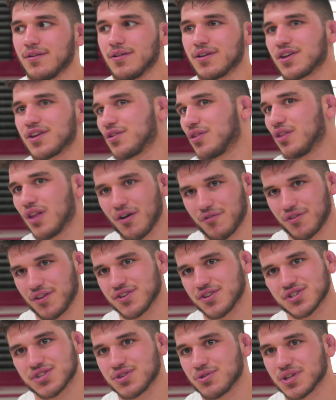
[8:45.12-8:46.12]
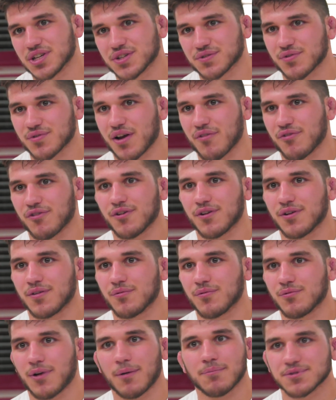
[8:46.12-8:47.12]
you'd love to just do this forever and
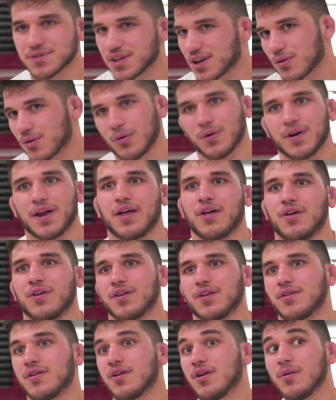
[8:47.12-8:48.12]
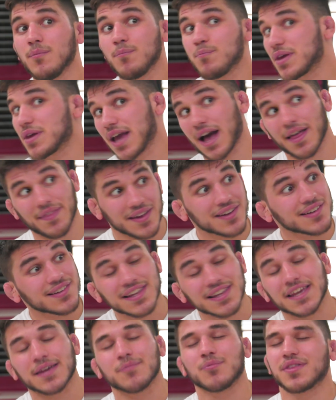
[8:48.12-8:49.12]
represent Cornell and be on this
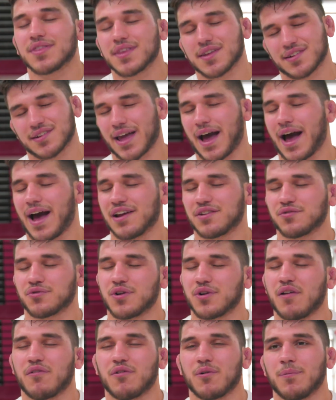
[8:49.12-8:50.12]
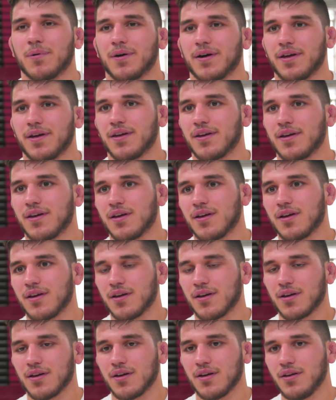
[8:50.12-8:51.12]
team with these guys forever. But,
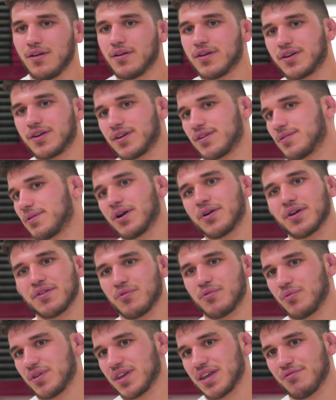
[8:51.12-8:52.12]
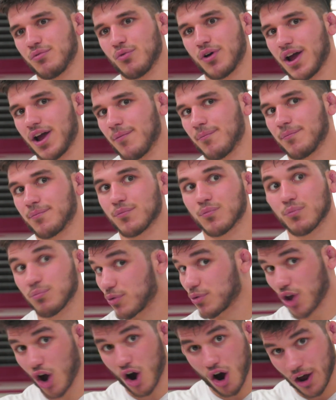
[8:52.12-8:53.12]
you know, even when I'm
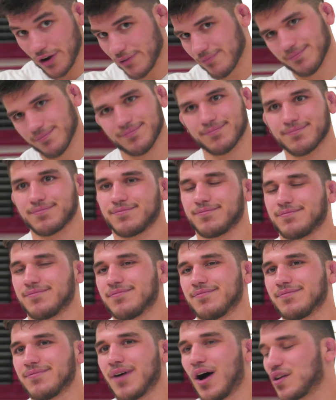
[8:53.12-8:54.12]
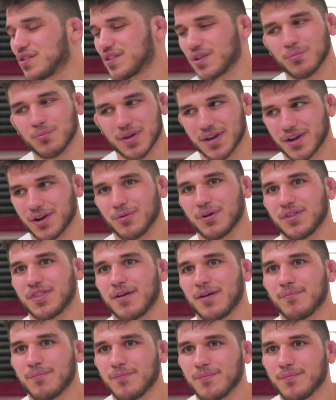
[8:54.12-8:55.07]
gone, I'll still be here with them.